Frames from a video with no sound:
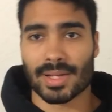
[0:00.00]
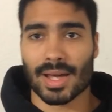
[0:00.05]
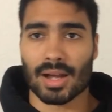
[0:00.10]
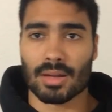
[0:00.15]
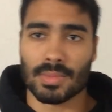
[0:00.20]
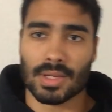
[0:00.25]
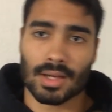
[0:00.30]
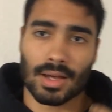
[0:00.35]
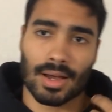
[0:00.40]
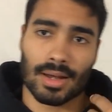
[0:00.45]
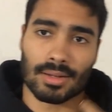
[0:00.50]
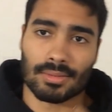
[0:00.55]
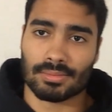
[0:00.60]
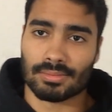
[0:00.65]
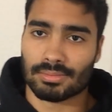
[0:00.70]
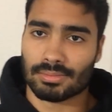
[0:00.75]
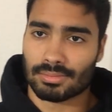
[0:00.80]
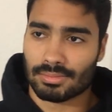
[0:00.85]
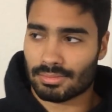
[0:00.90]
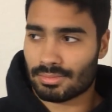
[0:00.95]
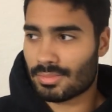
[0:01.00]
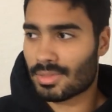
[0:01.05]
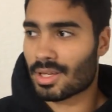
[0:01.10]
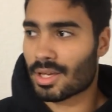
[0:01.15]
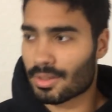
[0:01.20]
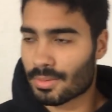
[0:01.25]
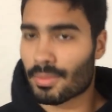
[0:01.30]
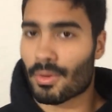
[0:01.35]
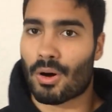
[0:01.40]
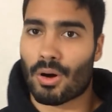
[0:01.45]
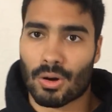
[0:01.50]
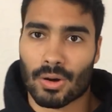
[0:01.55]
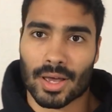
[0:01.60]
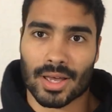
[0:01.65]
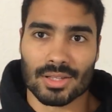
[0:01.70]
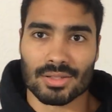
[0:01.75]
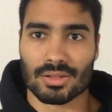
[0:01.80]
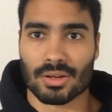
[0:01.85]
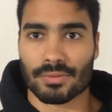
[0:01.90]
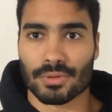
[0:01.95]
anatomy, how to hit all
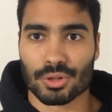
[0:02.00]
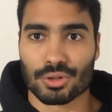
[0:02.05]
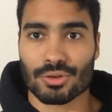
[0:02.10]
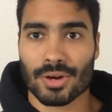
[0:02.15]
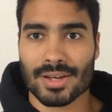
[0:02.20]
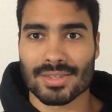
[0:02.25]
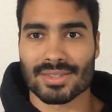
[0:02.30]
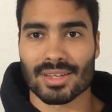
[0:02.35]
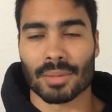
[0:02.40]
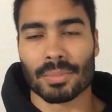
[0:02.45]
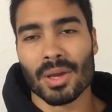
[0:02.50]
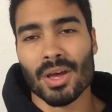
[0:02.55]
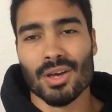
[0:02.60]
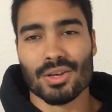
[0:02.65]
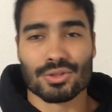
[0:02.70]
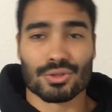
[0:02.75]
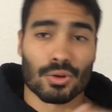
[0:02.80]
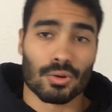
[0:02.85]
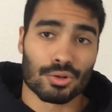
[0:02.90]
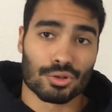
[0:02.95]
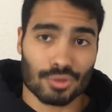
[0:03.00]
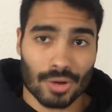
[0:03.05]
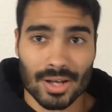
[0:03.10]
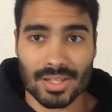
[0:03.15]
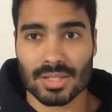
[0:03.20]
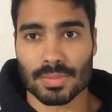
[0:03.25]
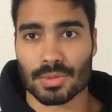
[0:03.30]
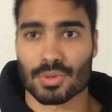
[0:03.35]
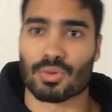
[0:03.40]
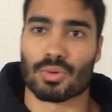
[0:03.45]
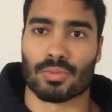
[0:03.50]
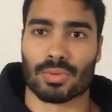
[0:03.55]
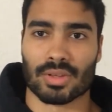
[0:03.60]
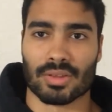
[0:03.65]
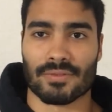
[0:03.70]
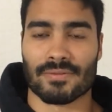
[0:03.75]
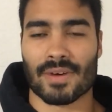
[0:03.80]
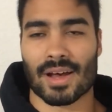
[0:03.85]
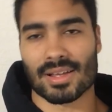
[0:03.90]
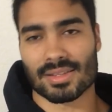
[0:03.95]
heads of your tricep so your triceps grow
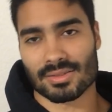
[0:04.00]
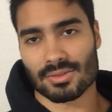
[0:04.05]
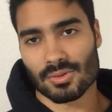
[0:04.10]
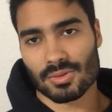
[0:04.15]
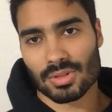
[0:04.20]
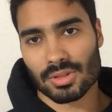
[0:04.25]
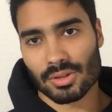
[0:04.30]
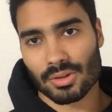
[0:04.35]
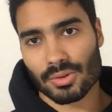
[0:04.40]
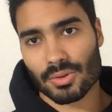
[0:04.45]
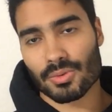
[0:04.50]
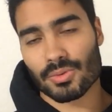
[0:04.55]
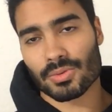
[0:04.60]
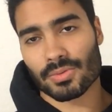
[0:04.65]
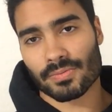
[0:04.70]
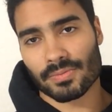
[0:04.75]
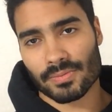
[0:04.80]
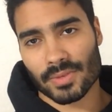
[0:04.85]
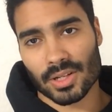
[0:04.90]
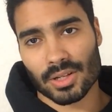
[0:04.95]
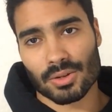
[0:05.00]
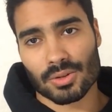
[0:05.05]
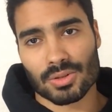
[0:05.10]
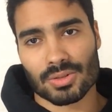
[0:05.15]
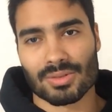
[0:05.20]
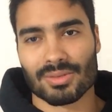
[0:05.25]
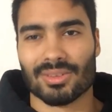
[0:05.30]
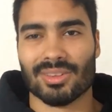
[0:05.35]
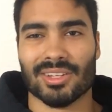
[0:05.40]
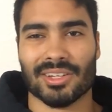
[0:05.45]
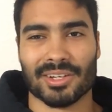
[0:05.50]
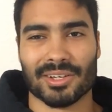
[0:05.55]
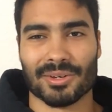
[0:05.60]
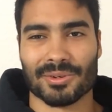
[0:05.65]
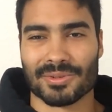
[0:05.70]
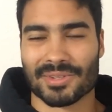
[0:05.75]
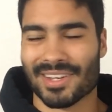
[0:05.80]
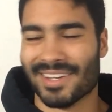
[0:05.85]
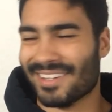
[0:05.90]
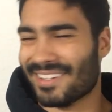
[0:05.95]
really fast. Those
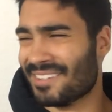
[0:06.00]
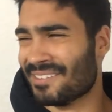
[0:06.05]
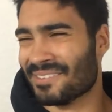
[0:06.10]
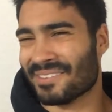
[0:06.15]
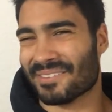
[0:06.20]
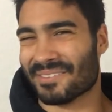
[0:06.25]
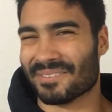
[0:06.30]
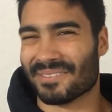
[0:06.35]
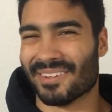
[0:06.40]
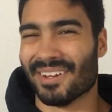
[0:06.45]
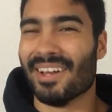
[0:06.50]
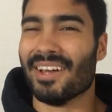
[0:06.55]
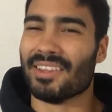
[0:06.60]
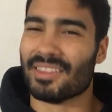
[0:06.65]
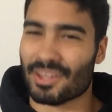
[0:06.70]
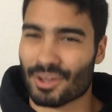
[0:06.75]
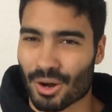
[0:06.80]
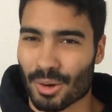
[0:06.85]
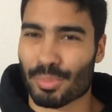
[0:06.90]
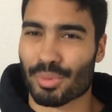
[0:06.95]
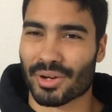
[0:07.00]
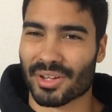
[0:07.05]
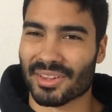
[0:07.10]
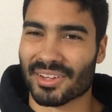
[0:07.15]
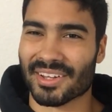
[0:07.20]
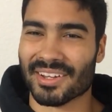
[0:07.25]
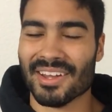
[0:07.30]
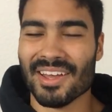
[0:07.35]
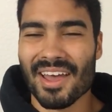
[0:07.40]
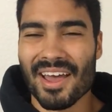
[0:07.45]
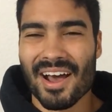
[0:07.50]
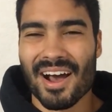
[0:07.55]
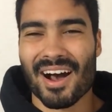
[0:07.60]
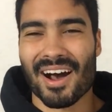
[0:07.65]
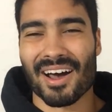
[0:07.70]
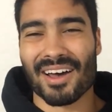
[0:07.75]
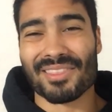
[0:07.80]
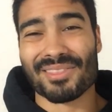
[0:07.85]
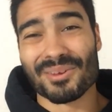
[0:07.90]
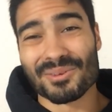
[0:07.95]
videos, they are pretty lit.
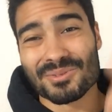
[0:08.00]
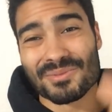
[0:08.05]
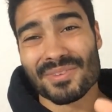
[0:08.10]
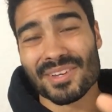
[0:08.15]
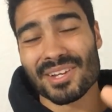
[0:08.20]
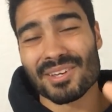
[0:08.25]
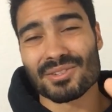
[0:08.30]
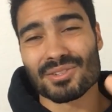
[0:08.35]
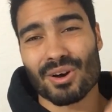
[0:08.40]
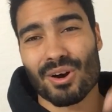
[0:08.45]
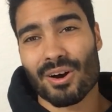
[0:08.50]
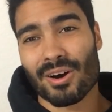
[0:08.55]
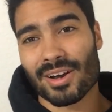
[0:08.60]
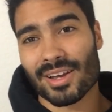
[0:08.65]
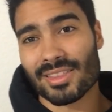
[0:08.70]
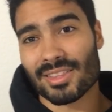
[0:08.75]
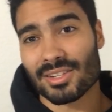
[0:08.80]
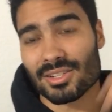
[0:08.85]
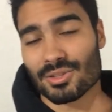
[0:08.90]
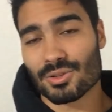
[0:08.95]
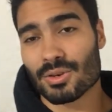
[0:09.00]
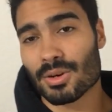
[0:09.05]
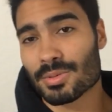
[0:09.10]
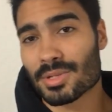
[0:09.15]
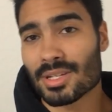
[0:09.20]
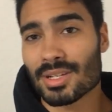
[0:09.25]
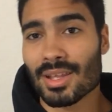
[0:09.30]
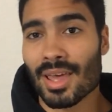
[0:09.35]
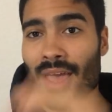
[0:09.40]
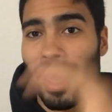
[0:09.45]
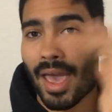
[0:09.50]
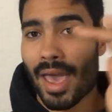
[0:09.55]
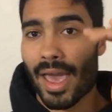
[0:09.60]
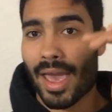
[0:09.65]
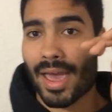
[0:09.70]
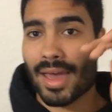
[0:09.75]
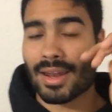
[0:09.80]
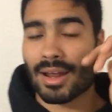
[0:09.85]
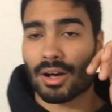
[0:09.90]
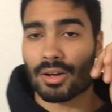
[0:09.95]
Those videos are in the description,
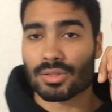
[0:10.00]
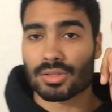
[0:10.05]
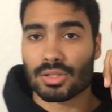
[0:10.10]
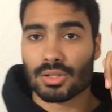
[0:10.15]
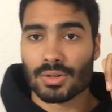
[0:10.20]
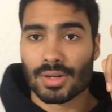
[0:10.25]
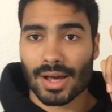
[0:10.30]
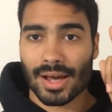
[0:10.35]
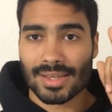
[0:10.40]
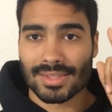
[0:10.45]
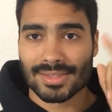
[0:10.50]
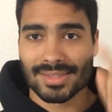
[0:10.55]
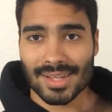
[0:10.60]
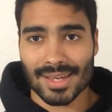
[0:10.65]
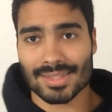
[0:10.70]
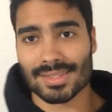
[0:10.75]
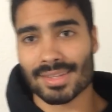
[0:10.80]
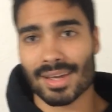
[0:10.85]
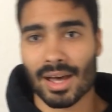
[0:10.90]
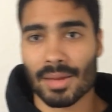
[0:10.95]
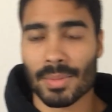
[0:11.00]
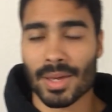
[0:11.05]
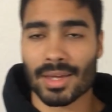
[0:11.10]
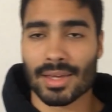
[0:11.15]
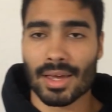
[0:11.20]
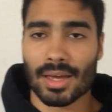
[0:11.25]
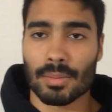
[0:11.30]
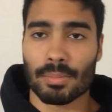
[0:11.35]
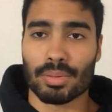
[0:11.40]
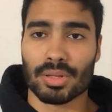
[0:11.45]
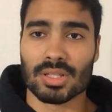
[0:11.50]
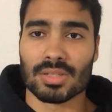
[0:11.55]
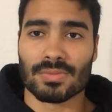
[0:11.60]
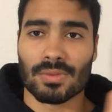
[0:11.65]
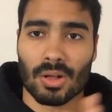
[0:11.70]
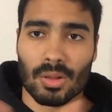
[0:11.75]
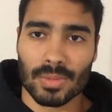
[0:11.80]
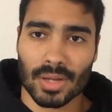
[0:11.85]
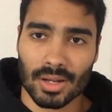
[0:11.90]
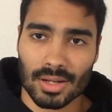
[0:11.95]
and I'll see you guys next time. Again, please
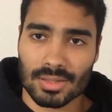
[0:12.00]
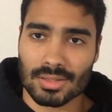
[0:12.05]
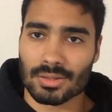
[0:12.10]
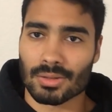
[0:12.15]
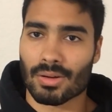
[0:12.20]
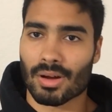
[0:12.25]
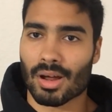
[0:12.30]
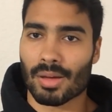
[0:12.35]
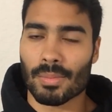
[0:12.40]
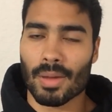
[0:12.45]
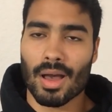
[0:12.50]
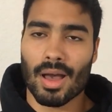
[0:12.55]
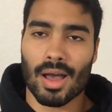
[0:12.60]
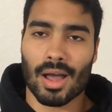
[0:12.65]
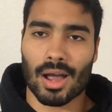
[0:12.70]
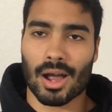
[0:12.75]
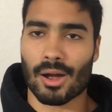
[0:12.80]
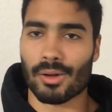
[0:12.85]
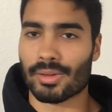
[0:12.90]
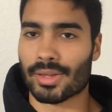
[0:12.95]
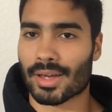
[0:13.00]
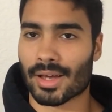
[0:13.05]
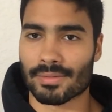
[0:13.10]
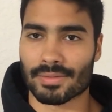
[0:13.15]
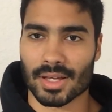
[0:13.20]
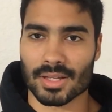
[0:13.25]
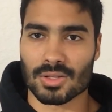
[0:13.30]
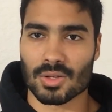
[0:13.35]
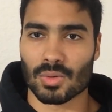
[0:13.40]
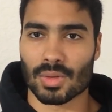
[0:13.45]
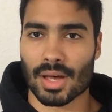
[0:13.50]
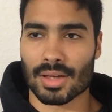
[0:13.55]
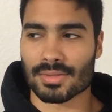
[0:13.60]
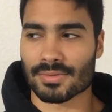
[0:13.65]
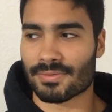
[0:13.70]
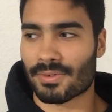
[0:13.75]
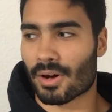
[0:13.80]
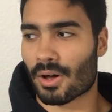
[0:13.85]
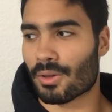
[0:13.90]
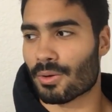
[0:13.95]
follow me on Instagram. I only have like
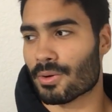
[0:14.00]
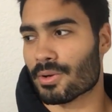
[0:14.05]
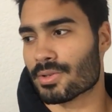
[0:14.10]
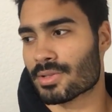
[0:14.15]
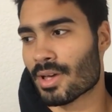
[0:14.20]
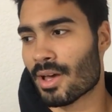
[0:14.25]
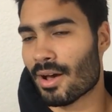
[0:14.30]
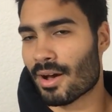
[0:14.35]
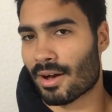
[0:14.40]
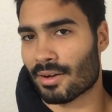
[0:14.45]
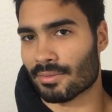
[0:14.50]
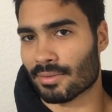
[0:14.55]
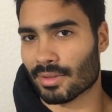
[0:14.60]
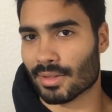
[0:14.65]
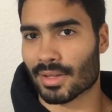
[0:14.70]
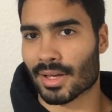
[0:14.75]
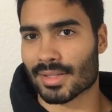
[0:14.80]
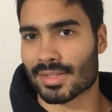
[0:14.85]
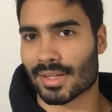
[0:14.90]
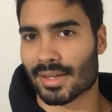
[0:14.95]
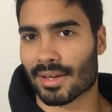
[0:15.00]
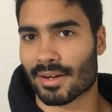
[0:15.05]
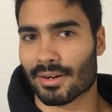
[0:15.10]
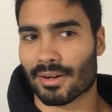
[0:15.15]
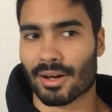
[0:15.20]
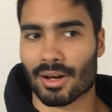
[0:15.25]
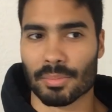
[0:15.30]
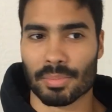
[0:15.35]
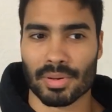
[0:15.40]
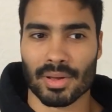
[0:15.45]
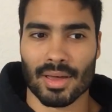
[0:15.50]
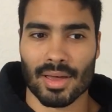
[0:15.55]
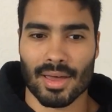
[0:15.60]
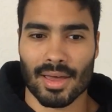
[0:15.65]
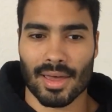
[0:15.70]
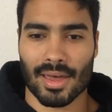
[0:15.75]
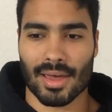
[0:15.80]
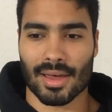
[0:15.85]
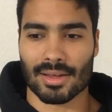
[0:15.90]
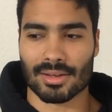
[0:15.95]
2,000 followers. I'd really like to get it up,
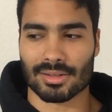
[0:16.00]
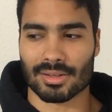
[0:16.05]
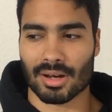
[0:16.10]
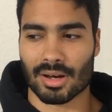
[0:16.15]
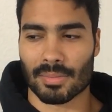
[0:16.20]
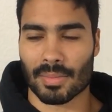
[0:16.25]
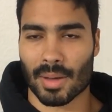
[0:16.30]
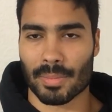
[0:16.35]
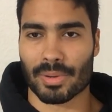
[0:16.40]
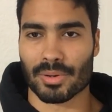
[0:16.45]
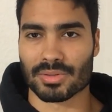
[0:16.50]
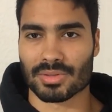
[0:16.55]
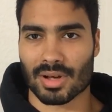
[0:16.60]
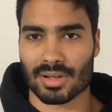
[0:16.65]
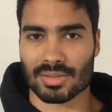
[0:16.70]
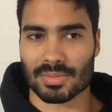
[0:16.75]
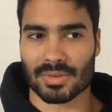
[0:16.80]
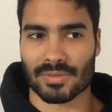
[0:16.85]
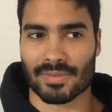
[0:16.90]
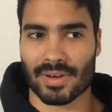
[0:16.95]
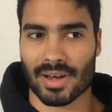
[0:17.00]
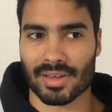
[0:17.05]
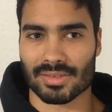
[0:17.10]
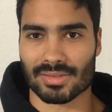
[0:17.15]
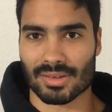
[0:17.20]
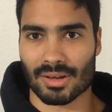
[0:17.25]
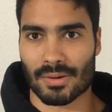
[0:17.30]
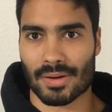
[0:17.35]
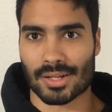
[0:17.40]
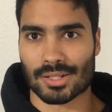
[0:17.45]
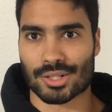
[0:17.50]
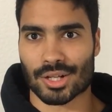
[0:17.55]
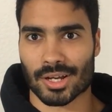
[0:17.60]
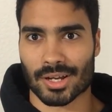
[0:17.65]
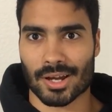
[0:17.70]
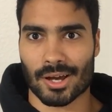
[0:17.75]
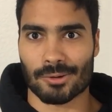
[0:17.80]
and I post awesome advice, so check it